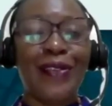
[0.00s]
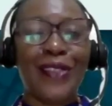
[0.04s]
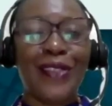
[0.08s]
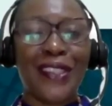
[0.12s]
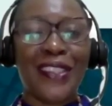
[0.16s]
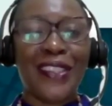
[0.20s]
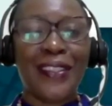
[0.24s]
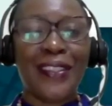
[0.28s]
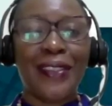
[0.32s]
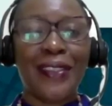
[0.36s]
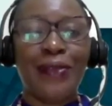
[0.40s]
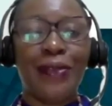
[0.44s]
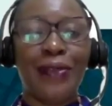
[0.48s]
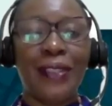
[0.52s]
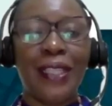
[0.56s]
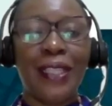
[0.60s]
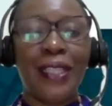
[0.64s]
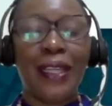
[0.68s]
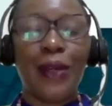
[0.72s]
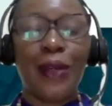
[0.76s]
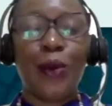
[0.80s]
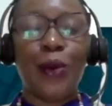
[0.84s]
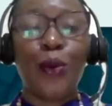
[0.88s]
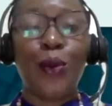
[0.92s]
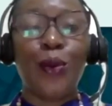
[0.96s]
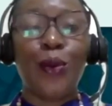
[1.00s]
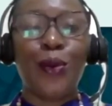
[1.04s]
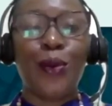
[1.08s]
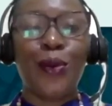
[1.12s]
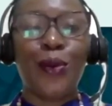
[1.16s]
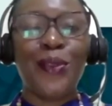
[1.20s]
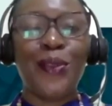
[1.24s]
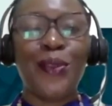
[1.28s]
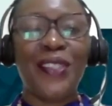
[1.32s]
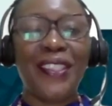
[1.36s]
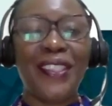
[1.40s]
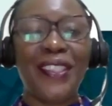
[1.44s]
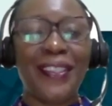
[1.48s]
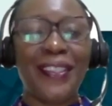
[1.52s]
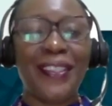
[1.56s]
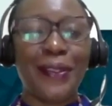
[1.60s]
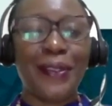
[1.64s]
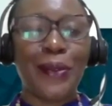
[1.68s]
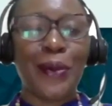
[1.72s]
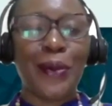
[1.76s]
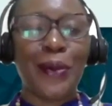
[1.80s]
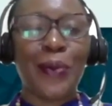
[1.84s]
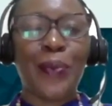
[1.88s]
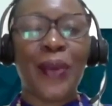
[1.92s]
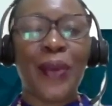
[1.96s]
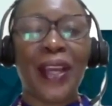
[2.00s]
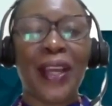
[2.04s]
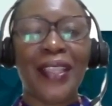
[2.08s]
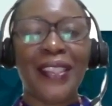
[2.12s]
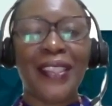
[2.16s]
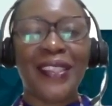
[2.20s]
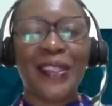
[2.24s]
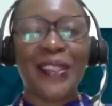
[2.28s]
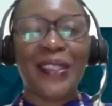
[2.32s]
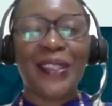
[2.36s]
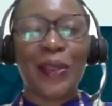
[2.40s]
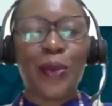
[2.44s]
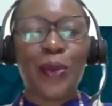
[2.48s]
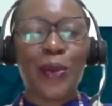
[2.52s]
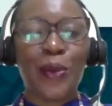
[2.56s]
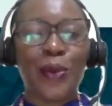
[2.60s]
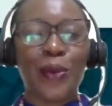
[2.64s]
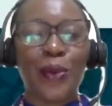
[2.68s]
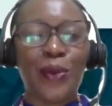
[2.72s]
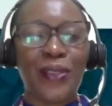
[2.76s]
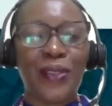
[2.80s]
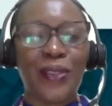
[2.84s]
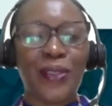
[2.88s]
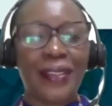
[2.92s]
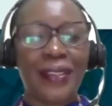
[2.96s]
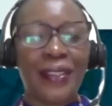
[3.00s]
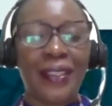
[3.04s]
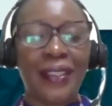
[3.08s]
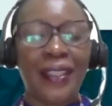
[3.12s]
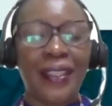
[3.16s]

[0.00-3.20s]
received the concluding or parting thoughts,